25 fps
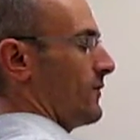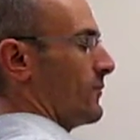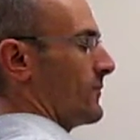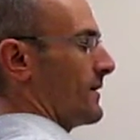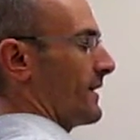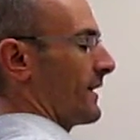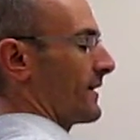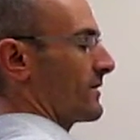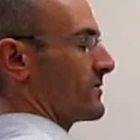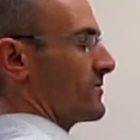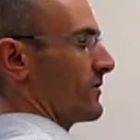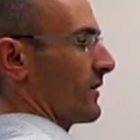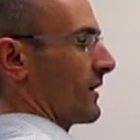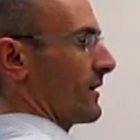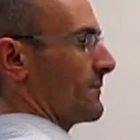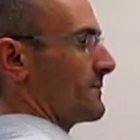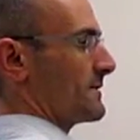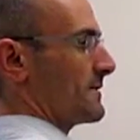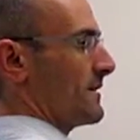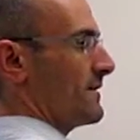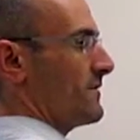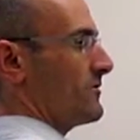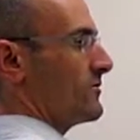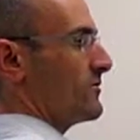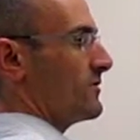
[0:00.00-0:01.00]
reaction Gibbs
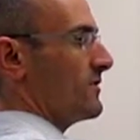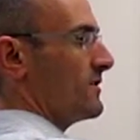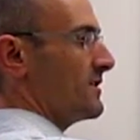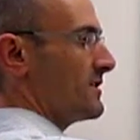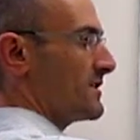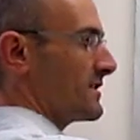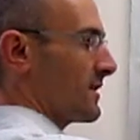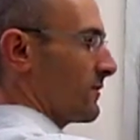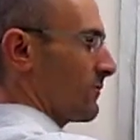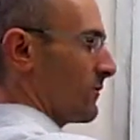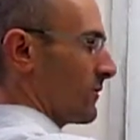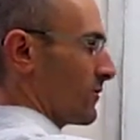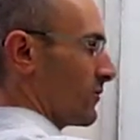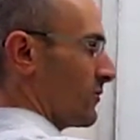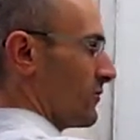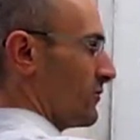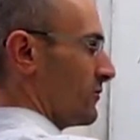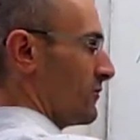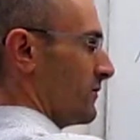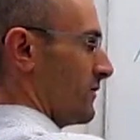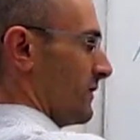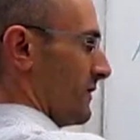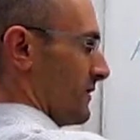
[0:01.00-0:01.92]
energy is, going,